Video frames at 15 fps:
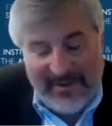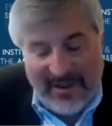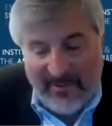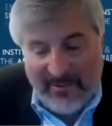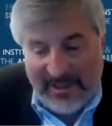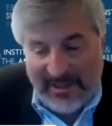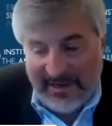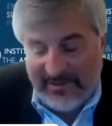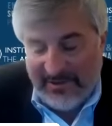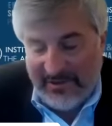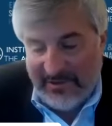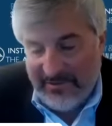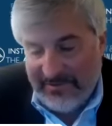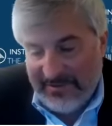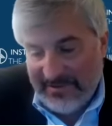We like to
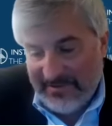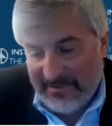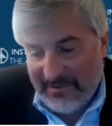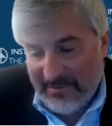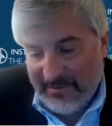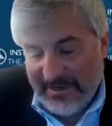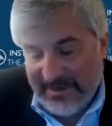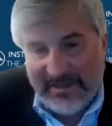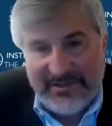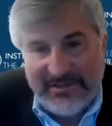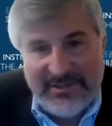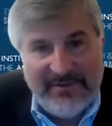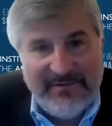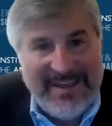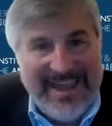use this
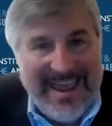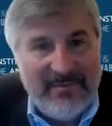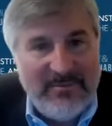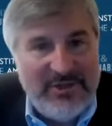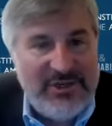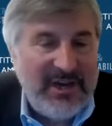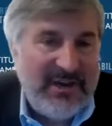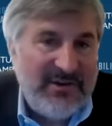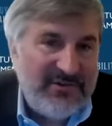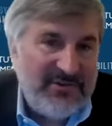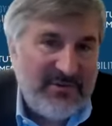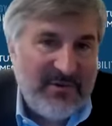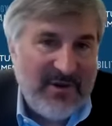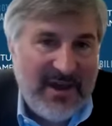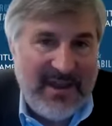terminology of game
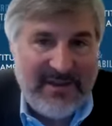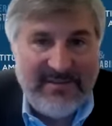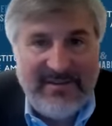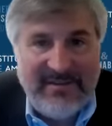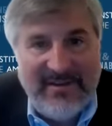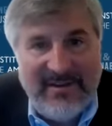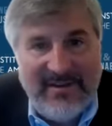changer, right?